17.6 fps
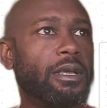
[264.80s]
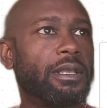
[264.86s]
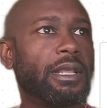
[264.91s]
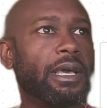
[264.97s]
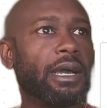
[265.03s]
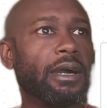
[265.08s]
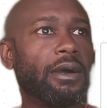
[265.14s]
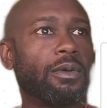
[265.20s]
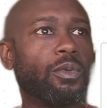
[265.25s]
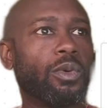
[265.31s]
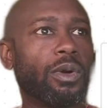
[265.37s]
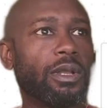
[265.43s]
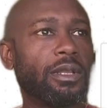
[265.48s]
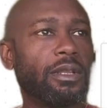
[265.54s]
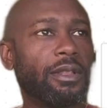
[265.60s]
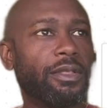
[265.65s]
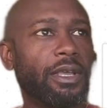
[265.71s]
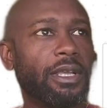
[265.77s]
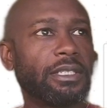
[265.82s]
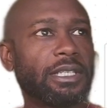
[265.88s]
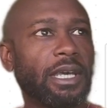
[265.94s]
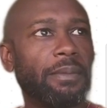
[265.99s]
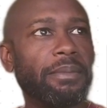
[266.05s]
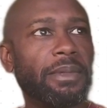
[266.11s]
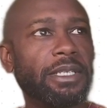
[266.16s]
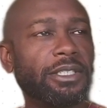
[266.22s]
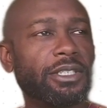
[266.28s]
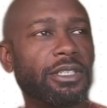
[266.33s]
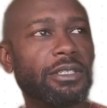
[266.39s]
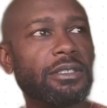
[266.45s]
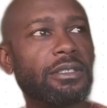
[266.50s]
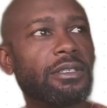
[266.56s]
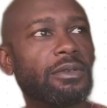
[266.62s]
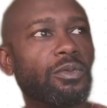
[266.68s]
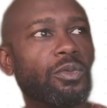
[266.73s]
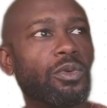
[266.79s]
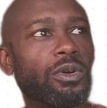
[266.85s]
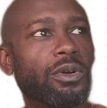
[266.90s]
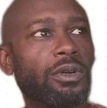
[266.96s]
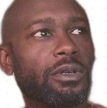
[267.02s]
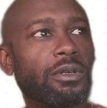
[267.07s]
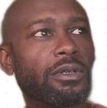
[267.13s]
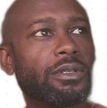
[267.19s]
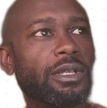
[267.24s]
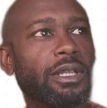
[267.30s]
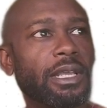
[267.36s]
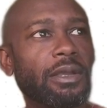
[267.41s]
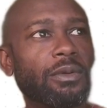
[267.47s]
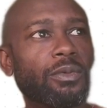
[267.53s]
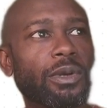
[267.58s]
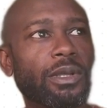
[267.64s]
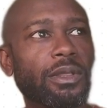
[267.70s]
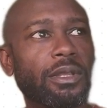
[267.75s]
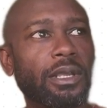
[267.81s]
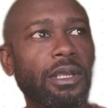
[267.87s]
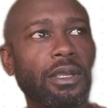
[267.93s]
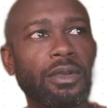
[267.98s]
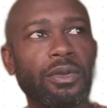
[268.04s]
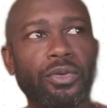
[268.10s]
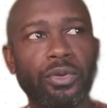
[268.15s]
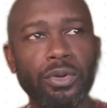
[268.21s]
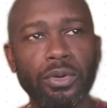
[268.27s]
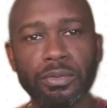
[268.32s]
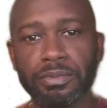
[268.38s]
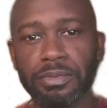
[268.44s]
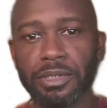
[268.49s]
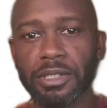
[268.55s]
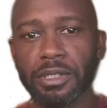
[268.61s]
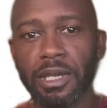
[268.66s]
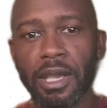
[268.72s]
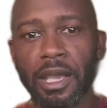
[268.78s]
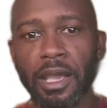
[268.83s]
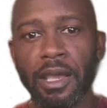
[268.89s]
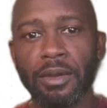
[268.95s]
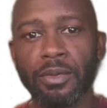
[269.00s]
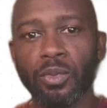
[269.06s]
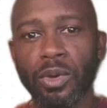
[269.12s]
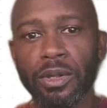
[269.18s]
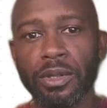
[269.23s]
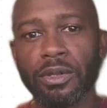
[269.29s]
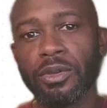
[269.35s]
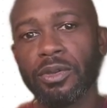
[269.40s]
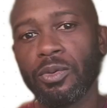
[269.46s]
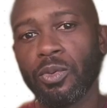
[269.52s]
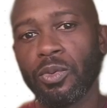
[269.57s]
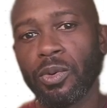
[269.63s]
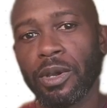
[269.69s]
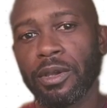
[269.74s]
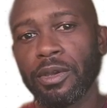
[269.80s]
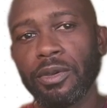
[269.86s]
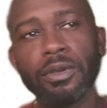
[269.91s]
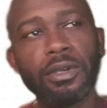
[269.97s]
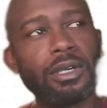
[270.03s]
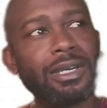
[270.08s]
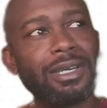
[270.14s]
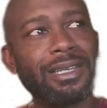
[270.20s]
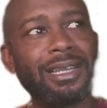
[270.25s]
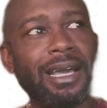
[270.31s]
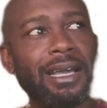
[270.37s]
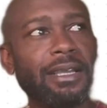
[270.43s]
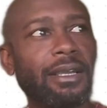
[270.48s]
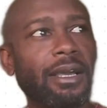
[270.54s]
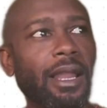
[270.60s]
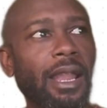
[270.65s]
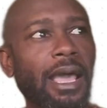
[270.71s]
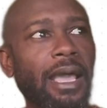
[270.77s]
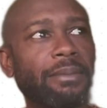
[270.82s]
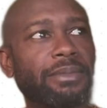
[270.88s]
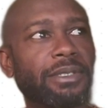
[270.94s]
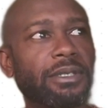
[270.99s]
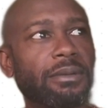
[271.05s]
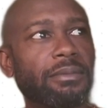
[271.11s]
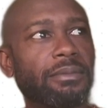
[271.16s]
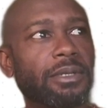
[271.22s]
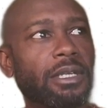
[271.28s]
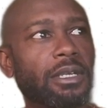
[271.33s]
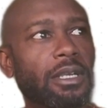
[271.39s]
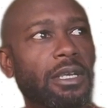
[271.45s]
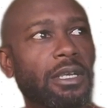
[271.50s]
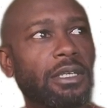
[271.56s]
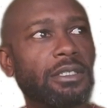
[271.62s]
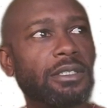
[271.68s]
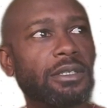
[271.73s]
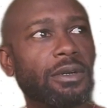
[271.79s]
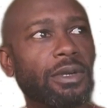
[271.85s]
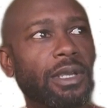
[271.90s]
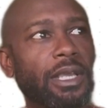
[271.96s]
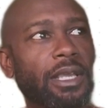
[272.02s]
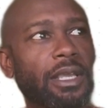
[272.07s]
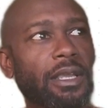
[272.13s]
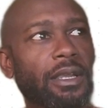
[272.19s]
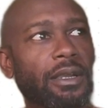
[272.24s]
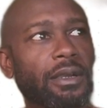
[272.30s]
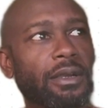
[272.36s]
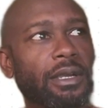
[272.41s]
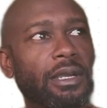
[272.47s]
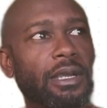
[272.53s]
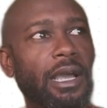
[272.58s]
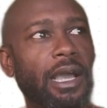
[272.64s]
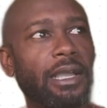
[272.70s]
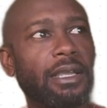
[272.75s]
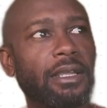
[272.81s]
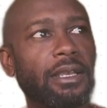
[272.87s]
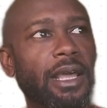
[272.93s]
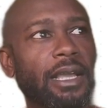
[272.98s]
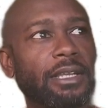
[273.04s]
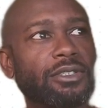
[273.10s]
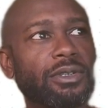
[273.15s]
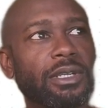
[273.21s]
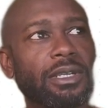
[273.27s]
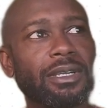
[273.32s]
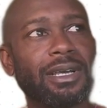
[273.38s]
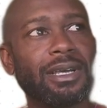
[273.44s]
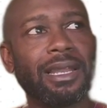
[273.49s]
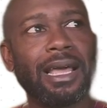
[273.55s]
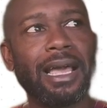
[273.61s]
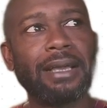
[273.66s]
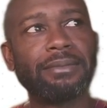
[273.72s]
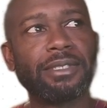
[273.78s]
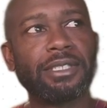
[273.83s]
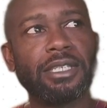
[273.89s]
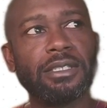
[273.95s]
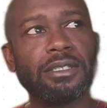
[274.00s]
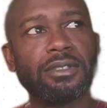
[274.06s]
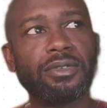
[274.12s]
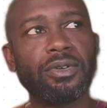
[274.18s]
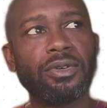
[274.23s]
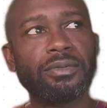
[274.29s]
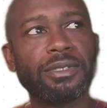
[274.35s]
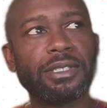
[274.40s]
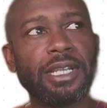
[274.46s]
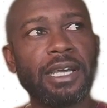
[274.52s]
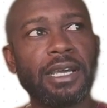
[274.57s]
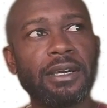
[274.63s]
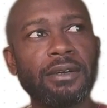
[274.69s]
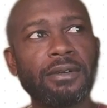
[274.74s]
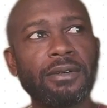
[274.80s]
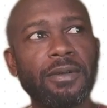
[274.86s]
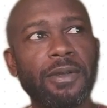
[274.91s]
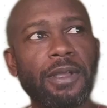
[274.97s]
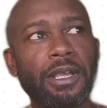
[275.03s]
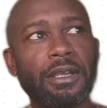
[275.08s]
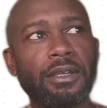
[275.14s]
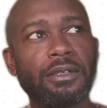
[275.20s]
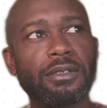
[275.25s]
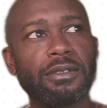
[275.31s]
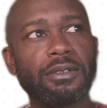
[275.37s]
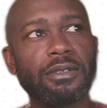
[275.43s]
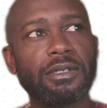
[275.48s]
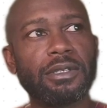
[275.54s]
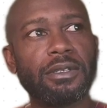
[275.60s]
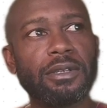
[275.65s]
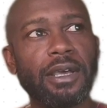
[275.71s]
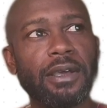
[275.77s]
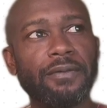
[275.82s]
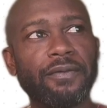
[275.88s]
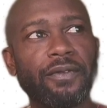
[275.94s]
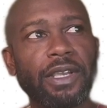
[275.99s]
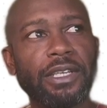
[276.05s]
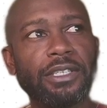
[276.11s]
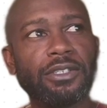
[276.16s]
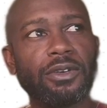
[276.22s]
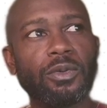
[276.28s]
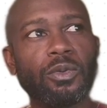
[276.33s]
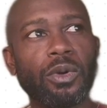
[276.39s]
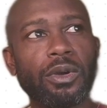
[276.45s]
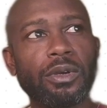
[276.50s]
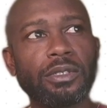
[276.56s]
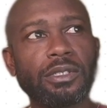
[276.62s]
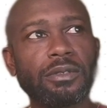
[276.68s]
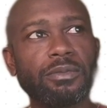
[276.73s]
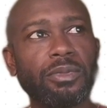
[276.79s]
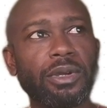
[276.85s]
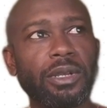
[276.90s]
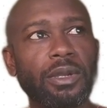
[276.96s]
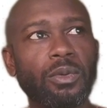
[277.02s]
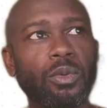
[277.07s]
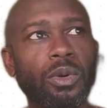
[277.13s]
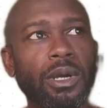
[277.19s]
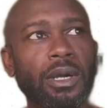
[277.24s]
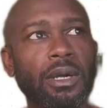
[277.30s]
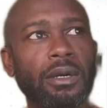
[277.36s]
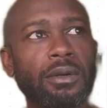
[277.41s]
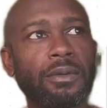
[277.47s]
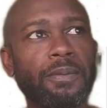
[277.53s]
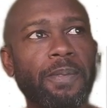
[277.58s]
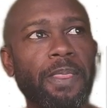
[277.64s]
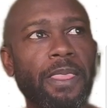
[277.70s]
now one of the things I mentioned were the, with the groups and where, the, where you could not collapse them so here I can actually collapse these groups now that feature works pretty well